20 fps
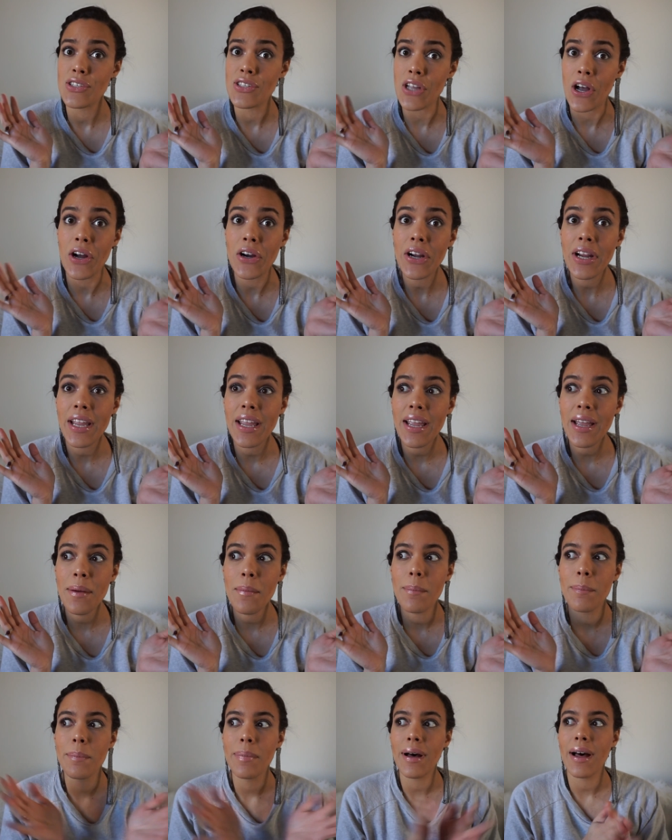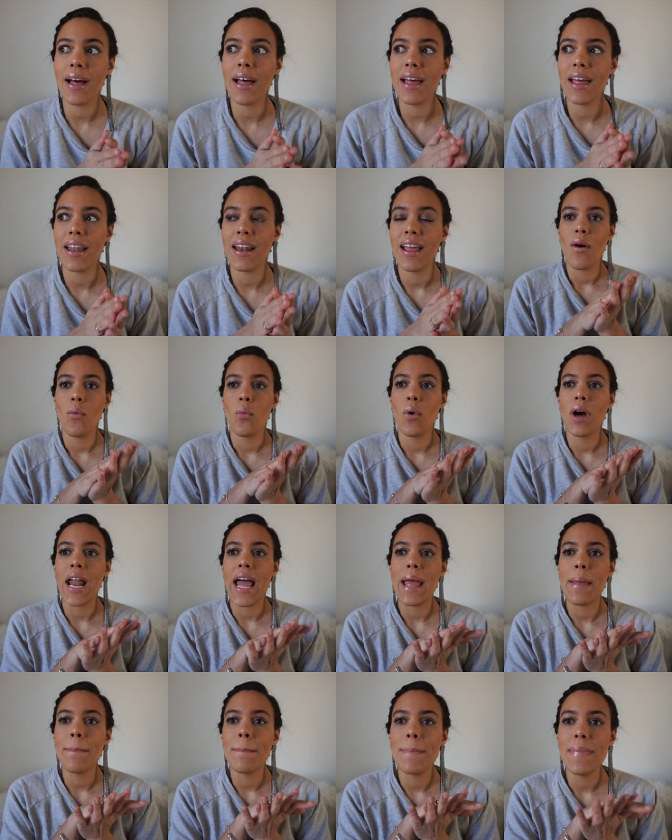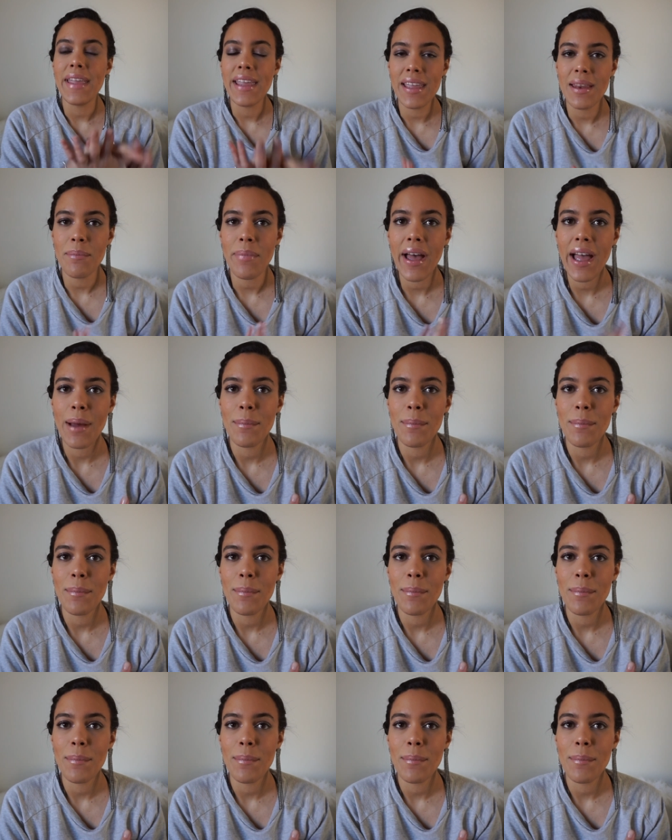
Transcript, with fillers: Sorry, but what I mean by